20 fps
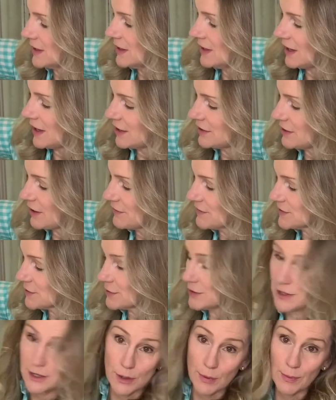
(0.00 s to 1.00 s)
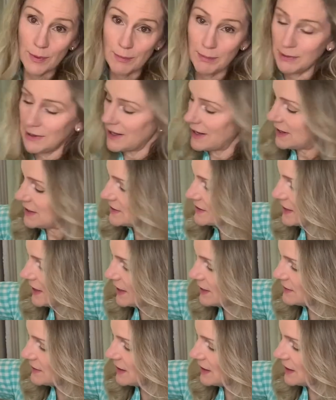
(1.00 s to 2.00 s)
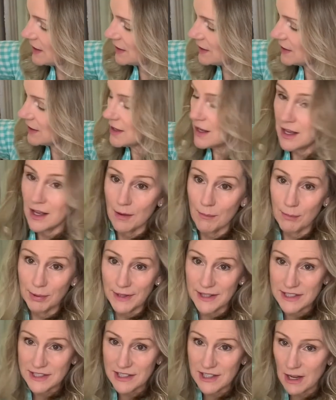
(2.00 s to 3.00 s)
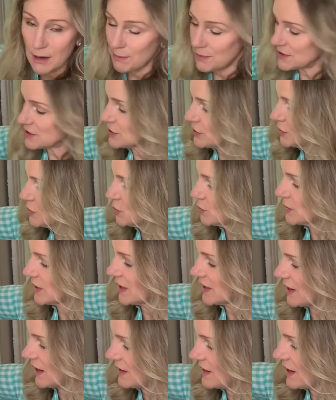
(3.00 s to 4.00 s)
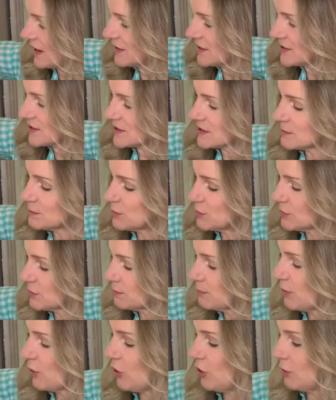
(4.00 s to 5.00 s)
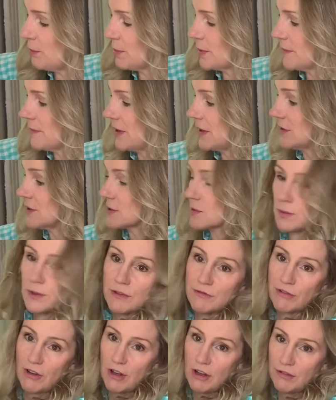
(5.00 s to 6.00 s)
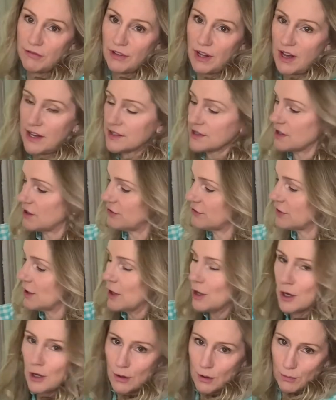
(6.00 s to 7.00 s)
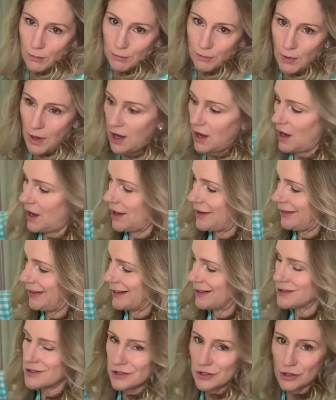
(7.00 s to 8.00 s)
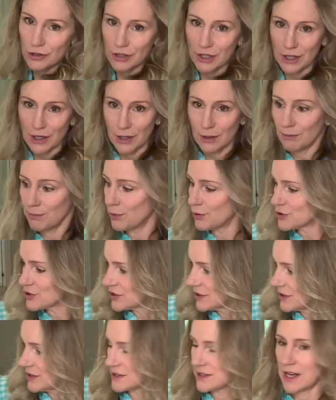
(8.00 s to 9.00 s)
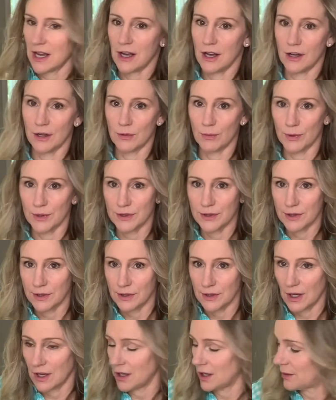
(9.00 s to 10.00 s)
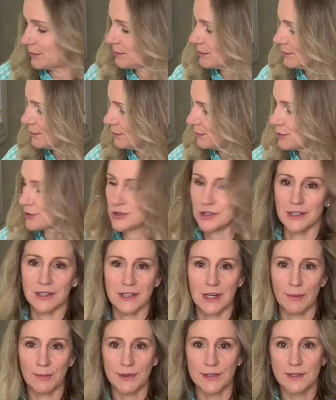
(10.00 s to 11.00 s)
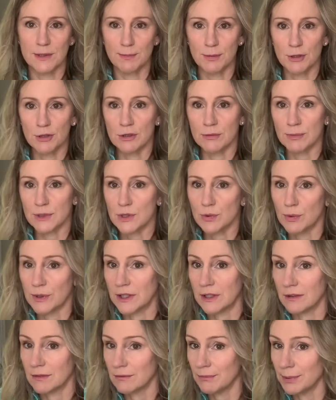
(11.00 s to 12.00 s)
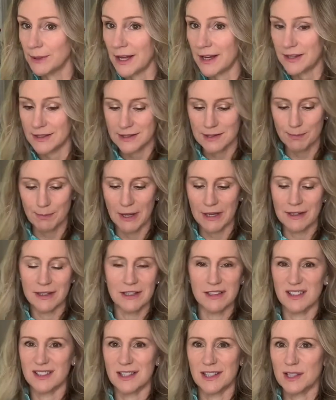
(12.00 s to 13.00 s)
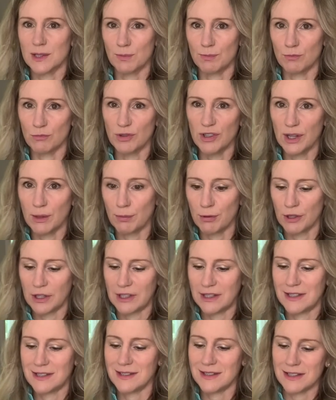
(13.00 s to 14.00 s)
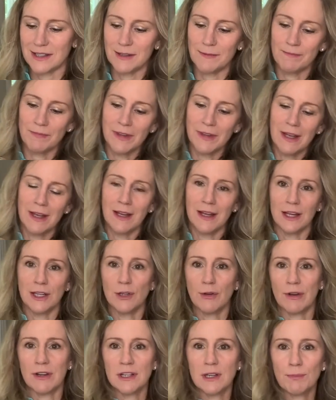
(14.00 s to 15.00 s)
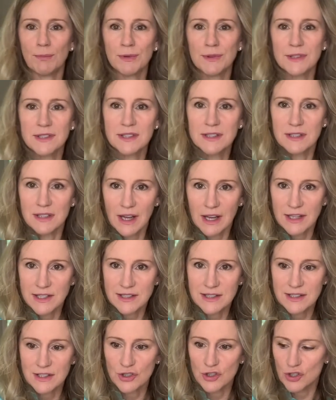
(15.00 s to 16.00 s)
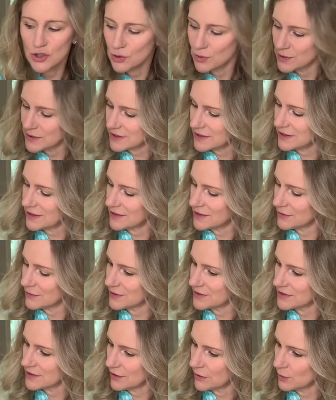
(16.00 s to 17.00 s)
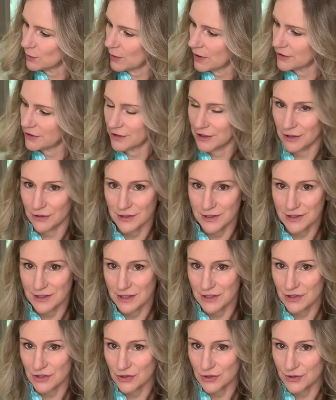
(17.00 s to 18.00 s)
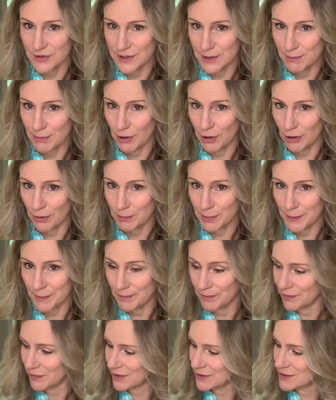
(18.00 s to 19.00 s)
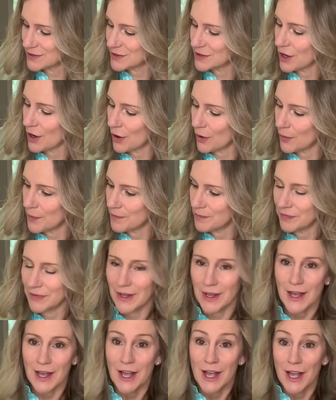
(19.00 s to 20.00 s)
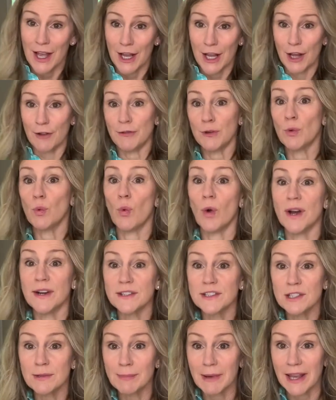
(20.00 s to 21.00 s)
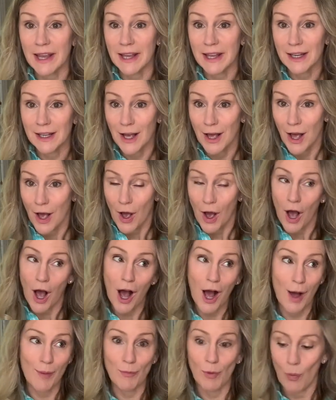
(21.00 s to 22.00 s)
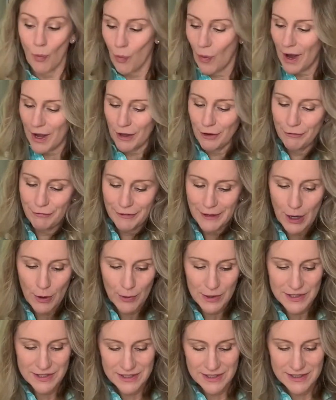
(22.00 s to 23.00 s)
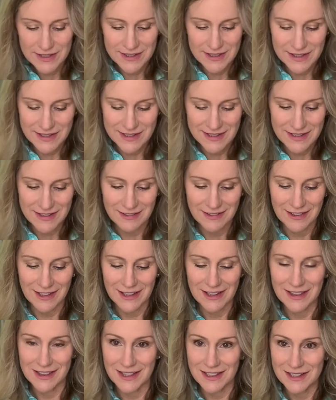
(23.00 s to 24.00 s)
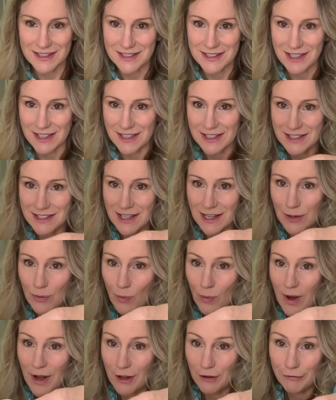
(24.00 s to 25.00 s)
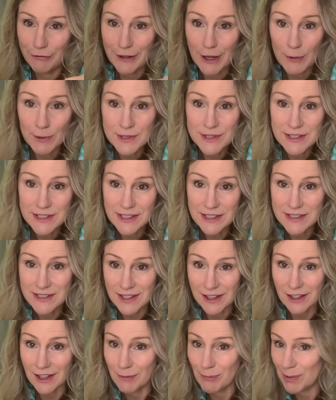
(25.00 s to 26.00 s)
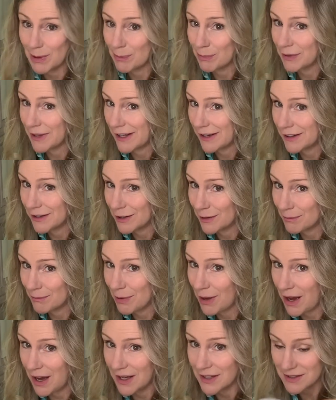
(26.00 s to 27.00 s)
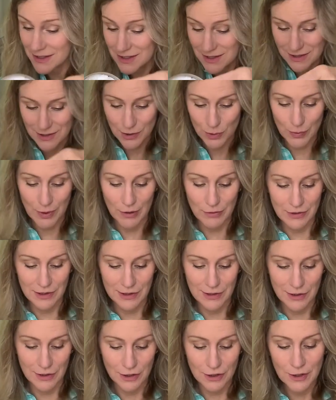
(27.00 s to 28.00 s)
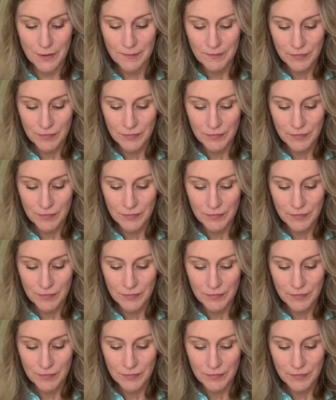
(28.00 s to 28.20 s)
enough so that it will blend, and then blend it up until you get a nice smooth pulp. And this will involve lots of like stirring, pushing it down with the spoon between blends, but it's really pretty easy. And you end up with this nice juicy, you can see all the water in here, this nice juicy pulp. So if you want to make wildflower discs like this that contain wildflower seeds and can be planted in pots throughout the year,